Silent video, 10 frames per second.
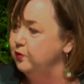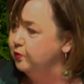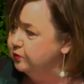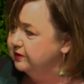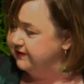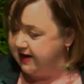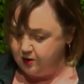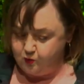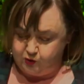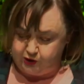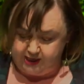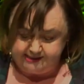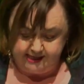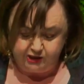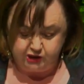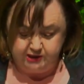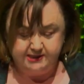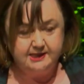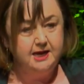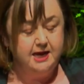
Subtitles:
all of our organisations